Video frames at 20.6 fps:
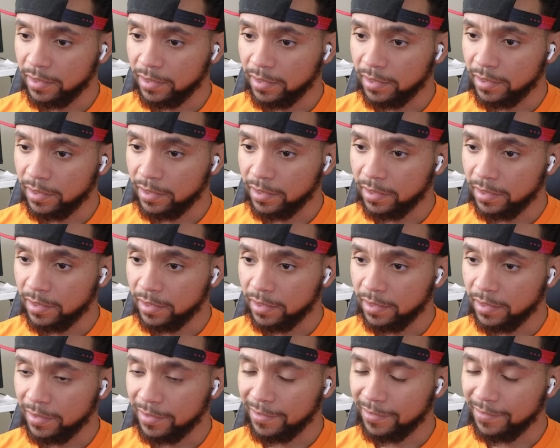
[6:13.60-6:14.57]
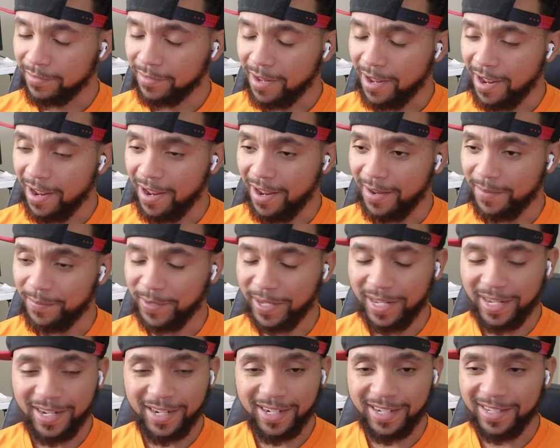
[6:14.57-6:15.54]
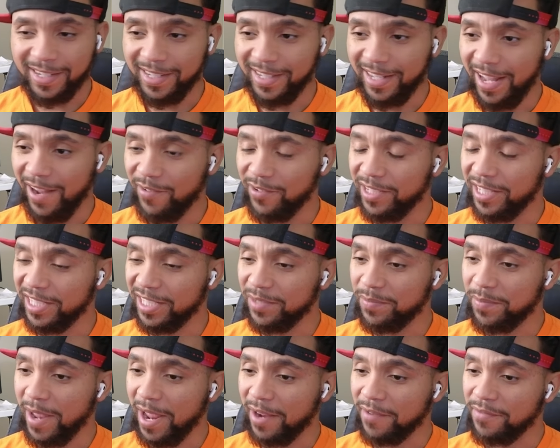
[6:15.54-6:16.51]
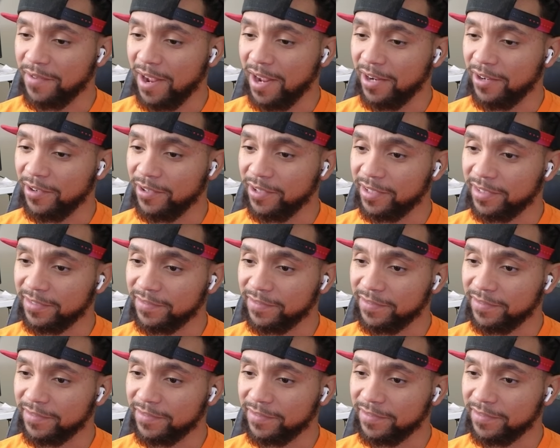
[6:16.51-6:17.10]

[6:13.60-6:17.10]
Stupid. Oh, man. Everything's backfiring.